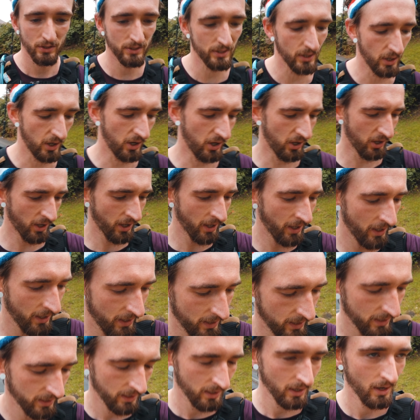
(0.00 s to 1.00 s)
So
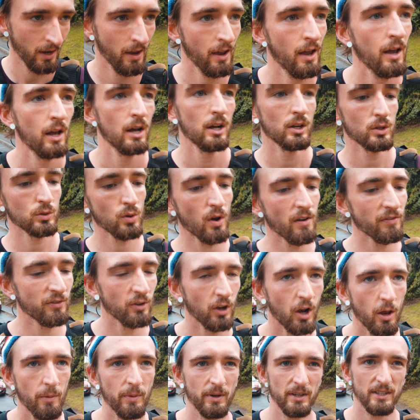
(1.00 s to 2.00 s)
12
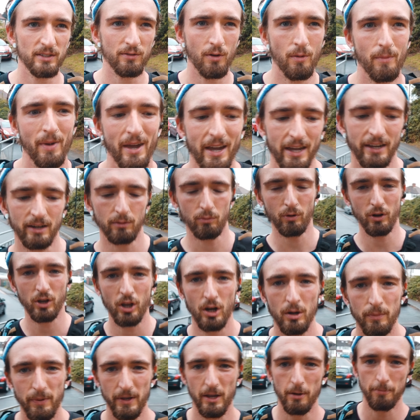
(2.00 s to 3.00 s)
kilometres remaining. We're
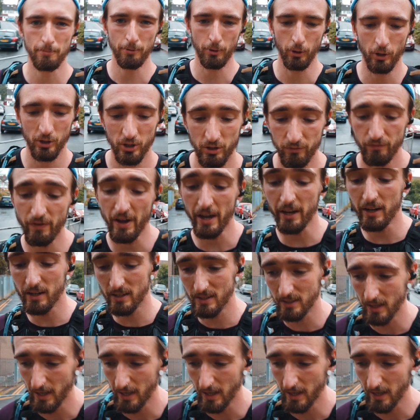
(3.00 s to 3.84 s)
going to be approaching Rayners